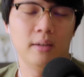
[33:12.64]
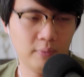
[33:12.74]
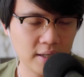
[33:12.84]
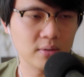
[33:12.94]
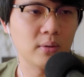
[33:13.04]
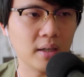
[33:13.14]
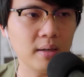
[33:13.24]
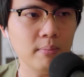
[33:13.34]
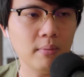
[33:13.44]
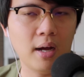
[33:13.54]
that's your
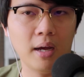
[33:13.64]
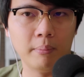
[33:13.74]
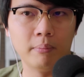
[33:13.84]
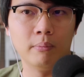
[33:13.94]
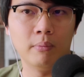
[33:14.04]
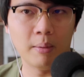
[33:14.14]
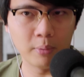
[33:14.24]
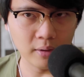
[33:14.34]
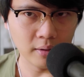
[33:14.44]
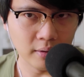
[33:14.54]
time. I'm
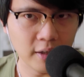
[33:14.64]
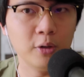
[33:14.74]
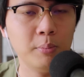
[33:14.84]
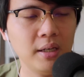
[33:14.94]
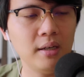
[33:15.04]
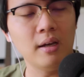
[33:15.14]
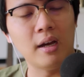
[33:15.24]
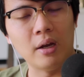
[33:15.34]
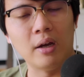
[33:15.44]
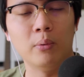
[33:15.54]
gonna let you be.
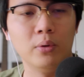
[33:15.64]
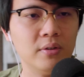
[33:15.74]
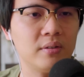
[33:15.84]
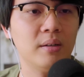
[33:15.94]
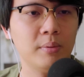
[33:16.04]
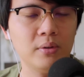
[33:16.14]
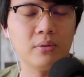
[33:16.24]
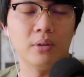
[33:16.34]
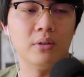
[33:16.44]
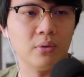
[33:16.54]
I won't disturb you,
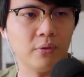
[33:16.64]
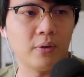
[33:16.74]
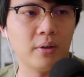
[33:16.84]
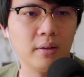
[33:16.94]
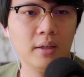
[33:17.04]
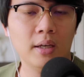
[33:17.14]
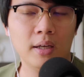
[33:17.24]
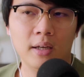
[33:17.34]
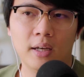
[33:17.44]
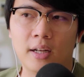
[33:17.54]
so on and so forth.
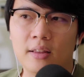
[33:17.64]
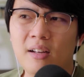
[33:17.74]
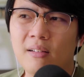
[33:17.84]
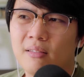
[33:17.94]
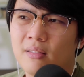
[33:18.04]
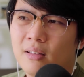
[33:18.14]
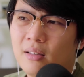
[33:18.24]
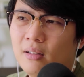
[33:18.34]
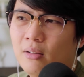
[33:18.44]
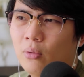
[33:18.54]
And I think,
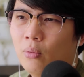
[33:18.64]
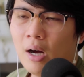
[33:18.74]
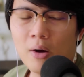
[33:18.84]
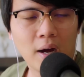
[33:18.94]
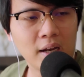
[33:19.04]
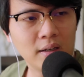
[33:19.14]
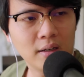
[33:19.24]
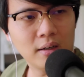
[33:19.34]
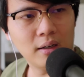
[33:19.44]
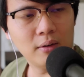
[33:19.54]
wow,
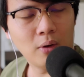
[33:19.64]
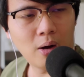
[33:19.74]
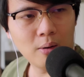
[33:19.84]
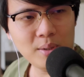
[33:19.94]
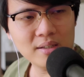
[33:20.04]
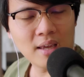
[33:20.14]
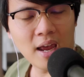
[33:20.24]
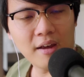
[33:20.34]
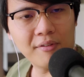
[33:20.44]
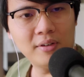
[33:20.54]
hobbies
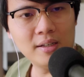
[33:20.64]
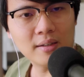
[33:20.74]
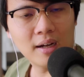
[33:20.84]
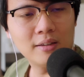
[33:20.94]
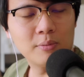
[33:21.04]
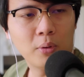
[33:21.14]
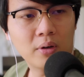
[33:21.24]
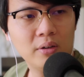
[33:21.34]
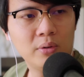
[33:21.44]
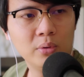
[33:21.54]
have this
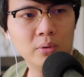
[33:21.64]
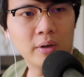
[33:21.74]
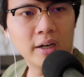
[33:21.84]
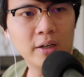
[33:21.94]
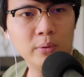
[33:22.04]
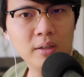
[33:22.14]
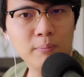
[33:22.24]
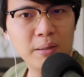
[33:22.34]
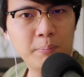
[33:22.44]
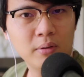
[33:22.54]
unspoken rule, right? I don't
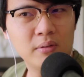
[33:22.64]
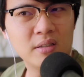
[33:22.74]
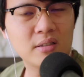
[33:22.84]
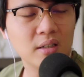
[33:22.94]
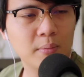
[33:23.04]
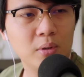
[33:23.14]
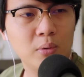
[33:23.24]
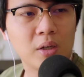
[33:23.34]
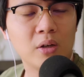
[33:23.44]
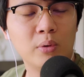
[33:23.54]
think people disturb
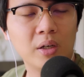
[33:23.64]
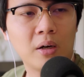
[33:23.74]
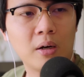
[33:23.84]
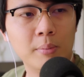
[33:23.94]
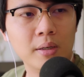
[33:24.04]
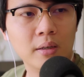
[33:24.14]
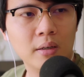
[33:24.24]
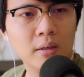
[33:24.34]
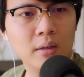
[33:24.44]
you when you're doing a hobby.